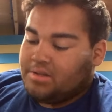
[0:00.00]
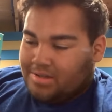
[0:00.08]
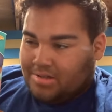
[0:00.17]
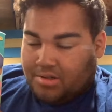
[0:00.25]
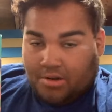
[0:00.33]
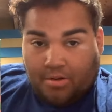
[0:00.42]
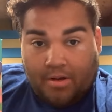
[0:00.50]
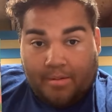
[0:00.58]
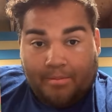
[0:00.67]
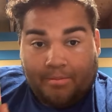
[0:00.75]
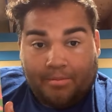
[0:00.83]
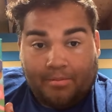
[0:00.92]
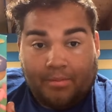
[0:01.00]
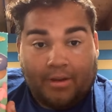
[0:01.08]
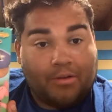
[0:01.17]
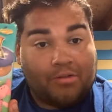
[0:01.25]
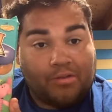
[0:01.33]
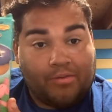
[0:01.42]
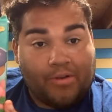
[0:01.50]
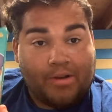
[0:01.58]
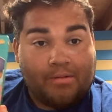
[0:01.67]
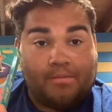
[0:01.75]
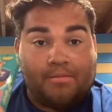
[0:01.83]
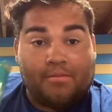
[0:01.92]
So um, here's the front
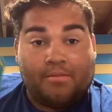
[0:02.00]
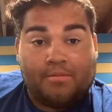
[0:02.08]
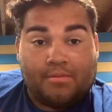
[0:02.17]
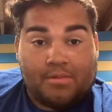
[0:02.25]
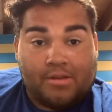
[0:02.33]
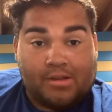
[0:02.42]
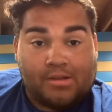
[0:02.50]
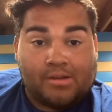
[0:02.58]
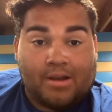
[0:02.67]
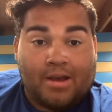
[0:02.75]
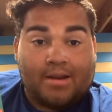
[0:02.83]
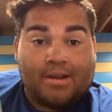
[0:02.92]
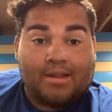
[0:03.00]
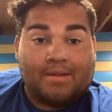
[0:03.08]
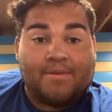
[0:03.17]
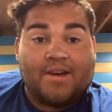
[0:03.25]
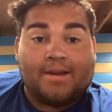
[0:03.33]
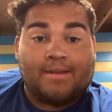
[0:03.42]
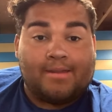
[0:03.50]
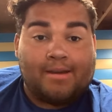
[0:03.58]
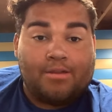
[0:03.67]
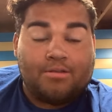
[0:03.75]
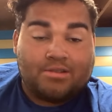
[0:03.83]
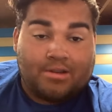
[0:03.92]
side and the back and the
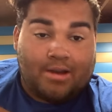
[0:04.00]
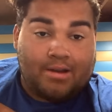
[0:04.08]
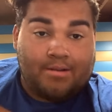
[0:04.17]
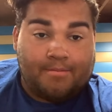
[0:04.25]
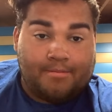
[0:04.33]
other side.